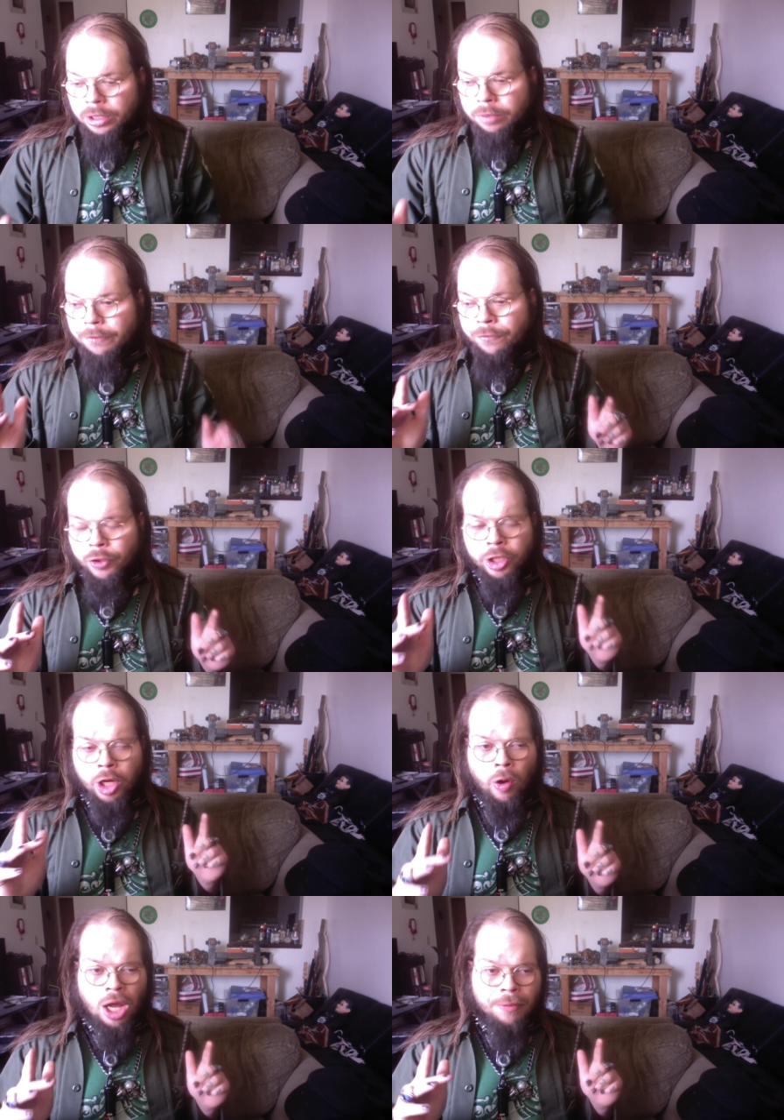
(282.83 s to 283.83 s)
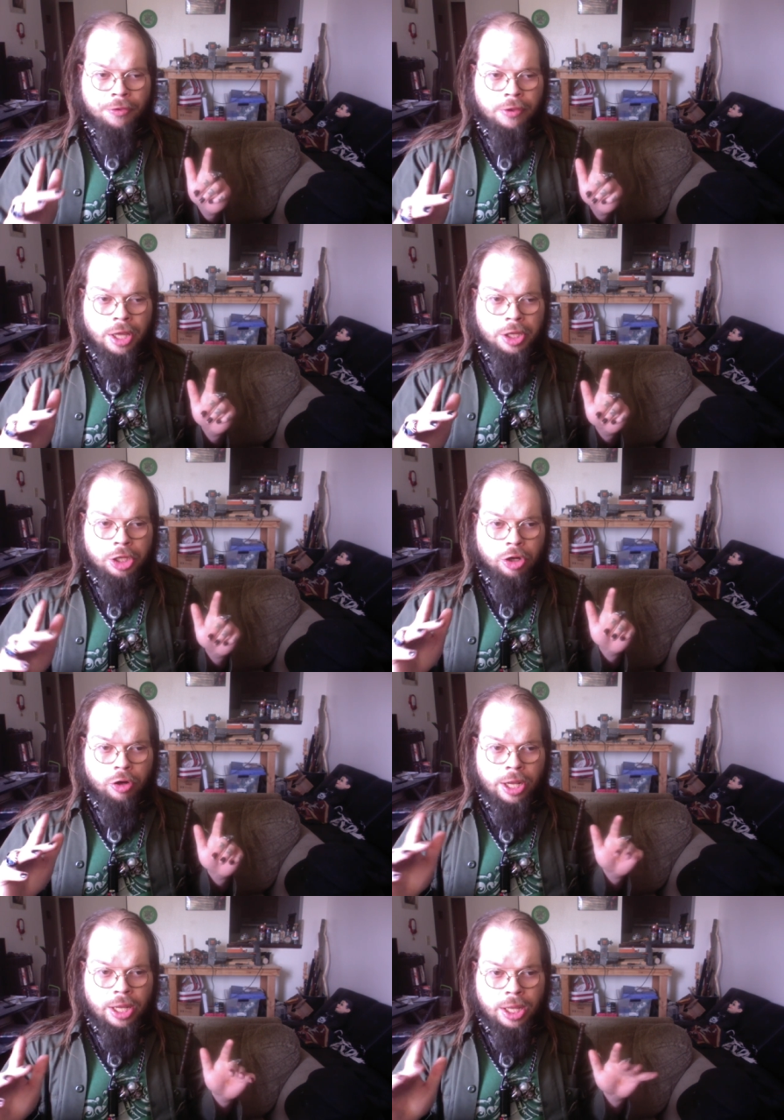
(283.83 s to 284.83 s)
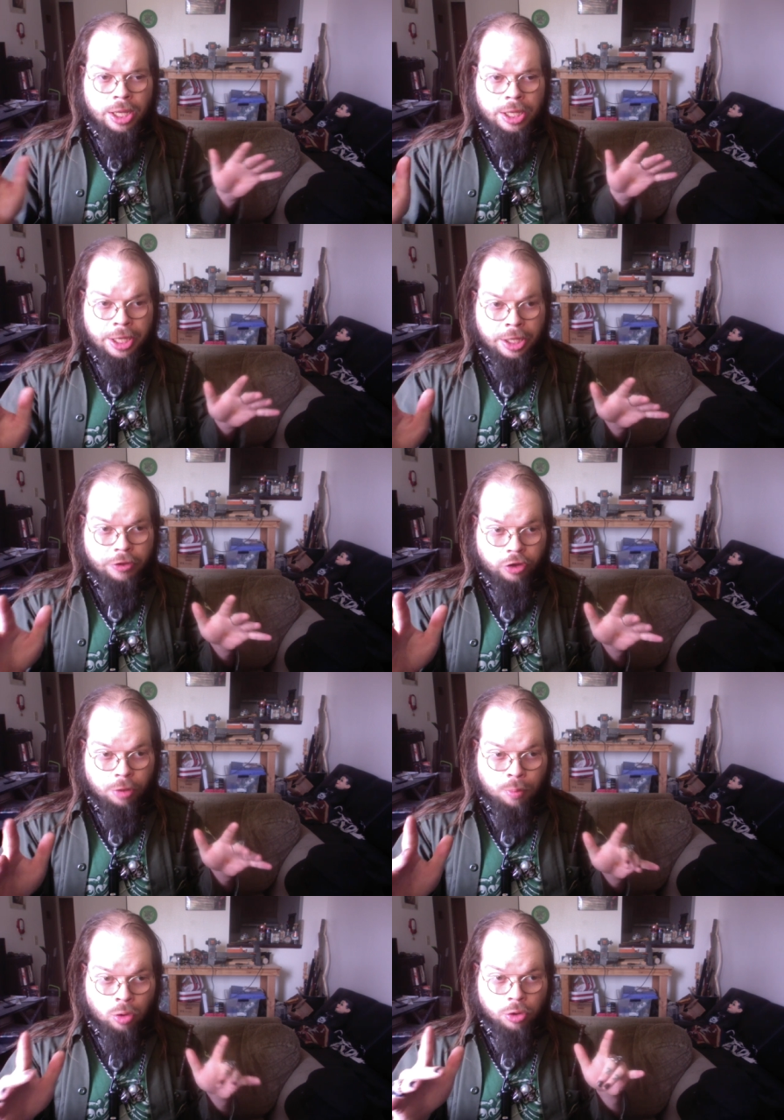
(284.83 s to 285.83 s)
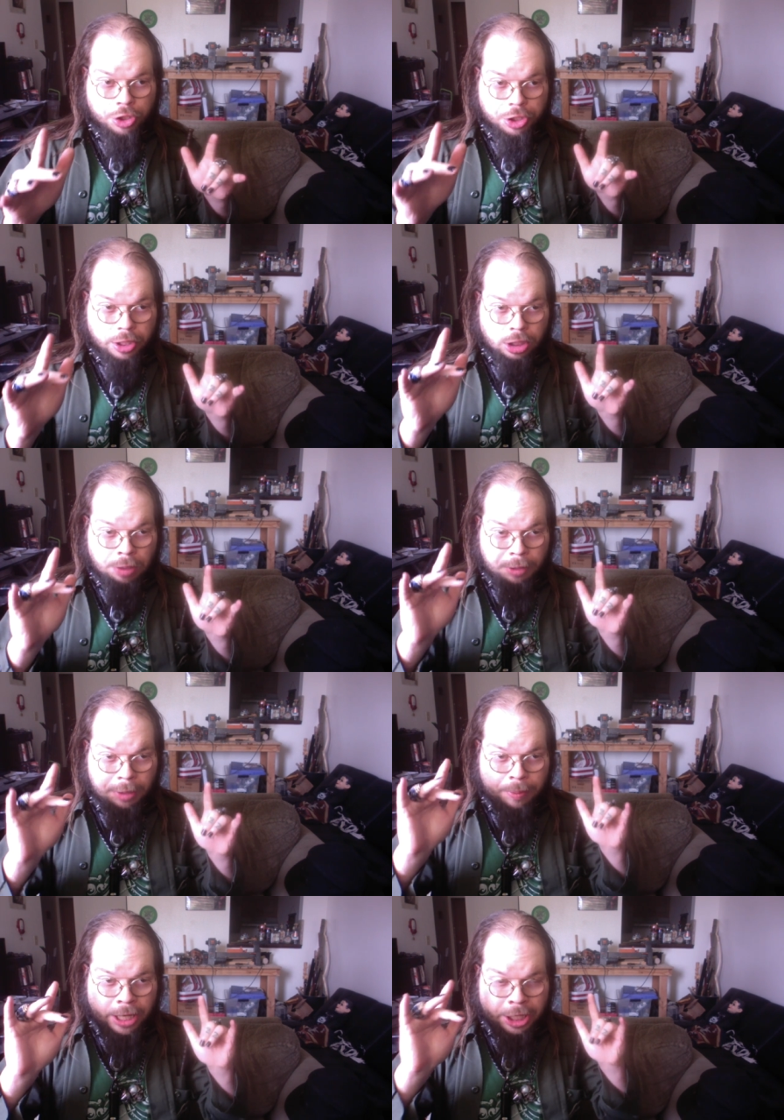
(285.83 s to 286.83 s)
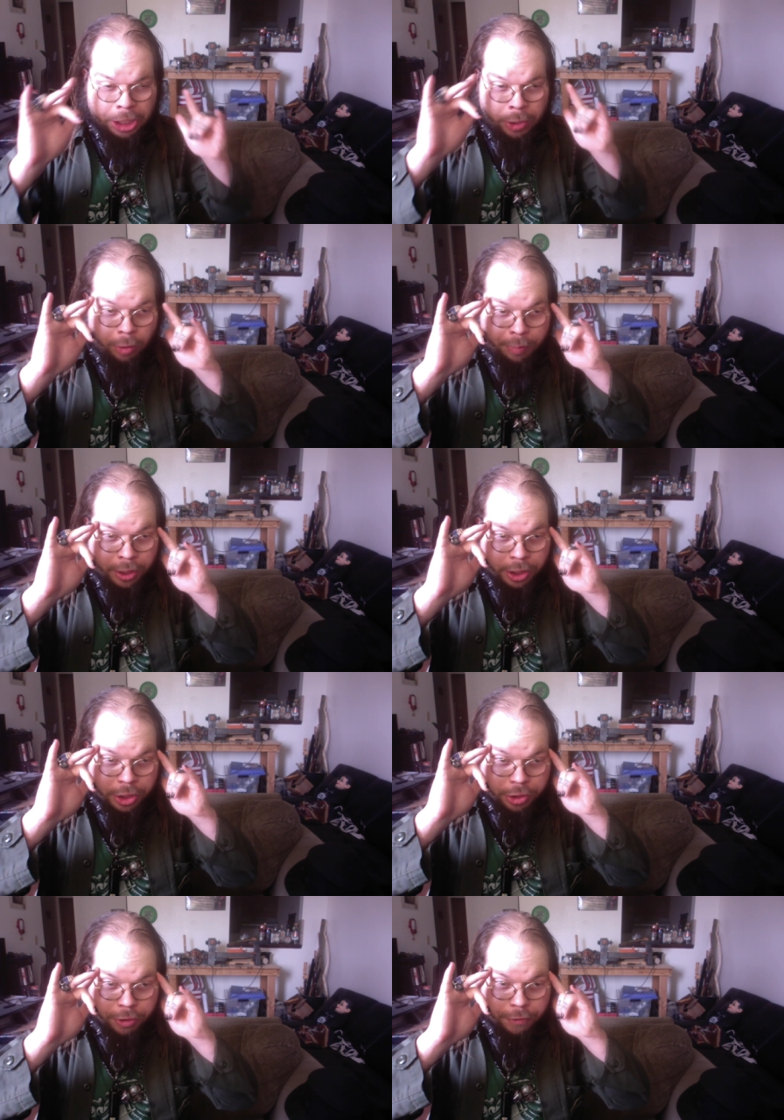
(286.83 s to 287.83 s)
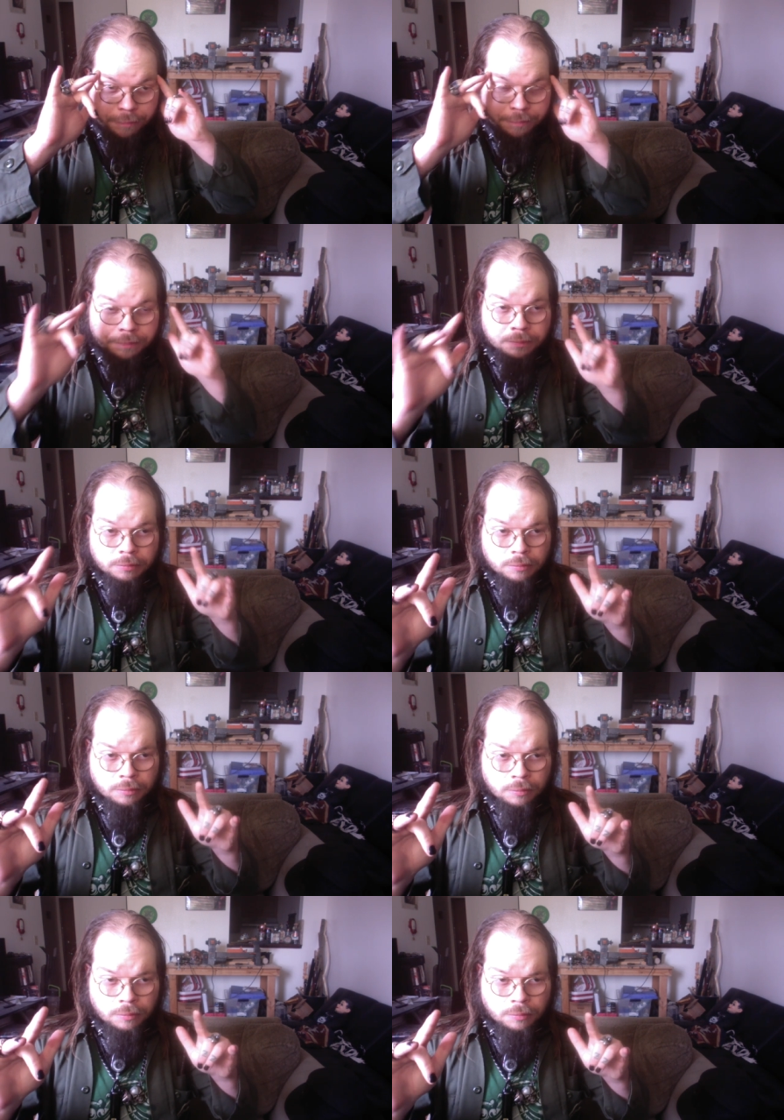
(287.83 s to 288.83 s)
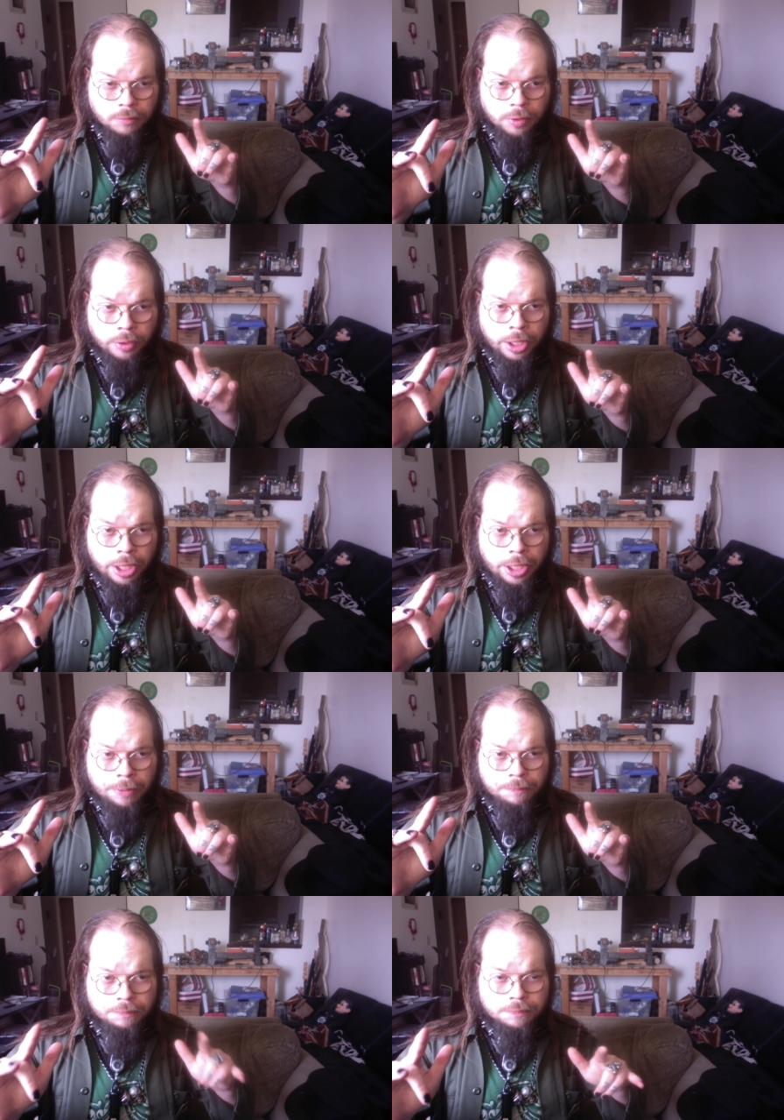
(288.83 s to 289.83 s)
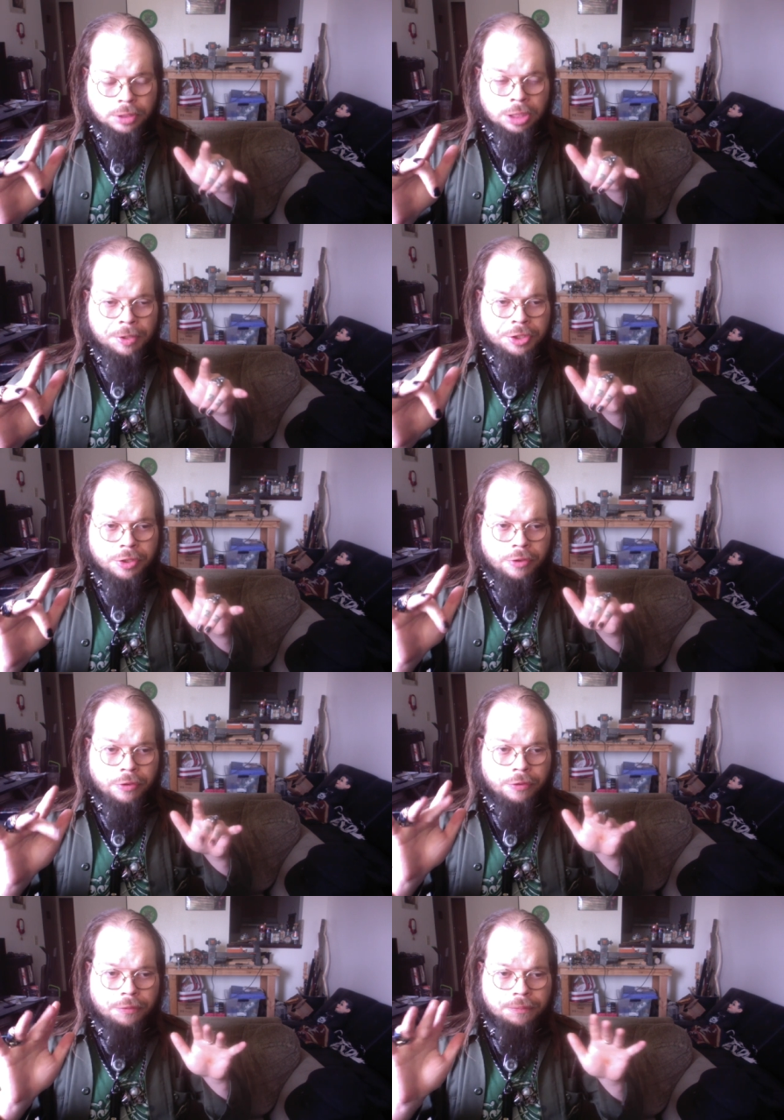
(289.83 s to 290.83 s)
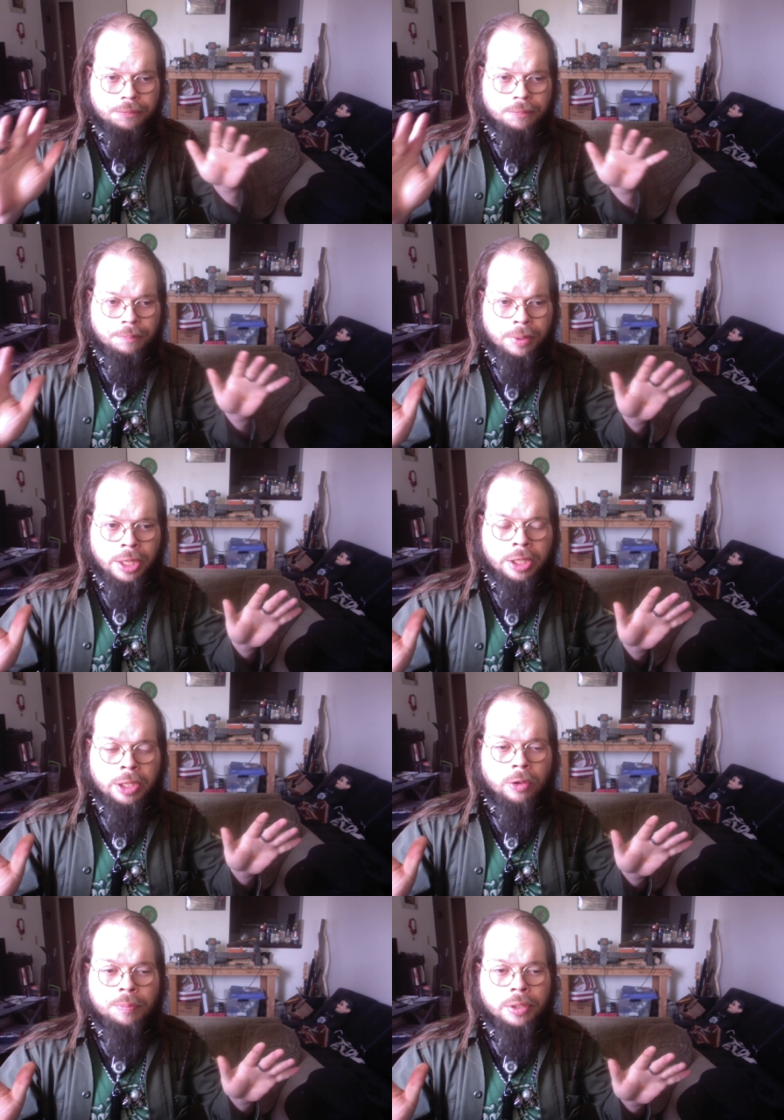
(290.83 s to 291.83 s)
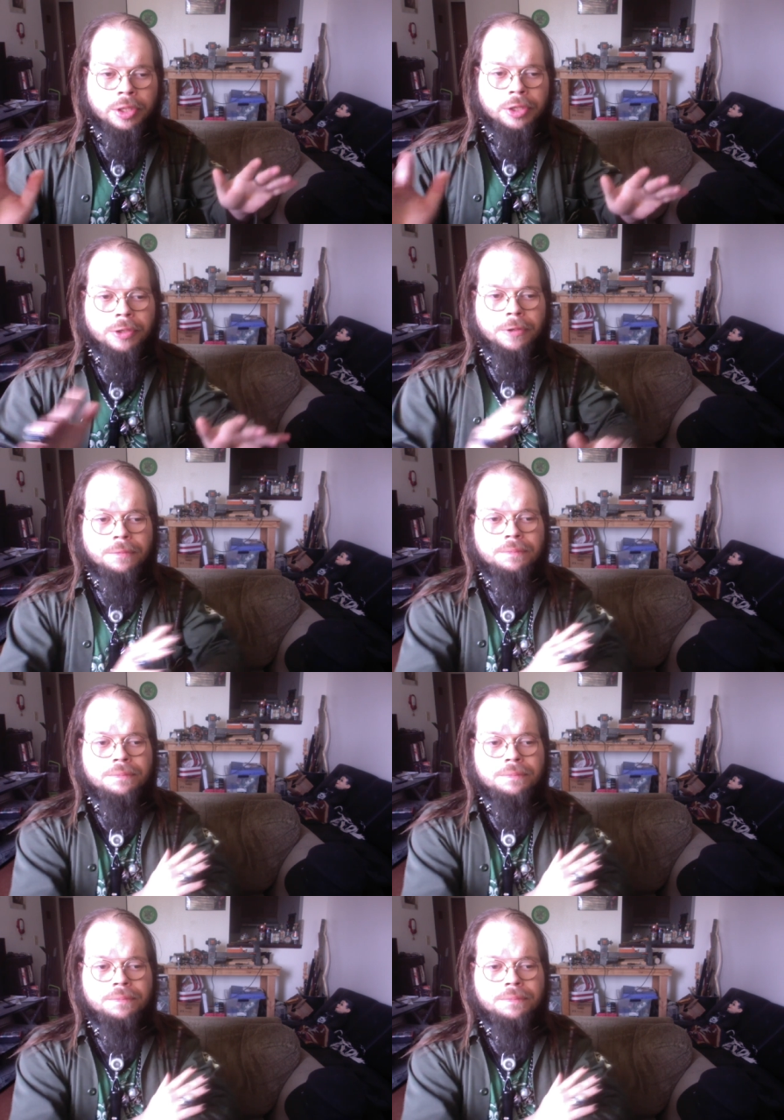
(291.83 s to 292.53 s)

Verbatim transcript: Before you go off saying you're against abortion, let me paint you a picture. Okay? Let me just paint you a picture.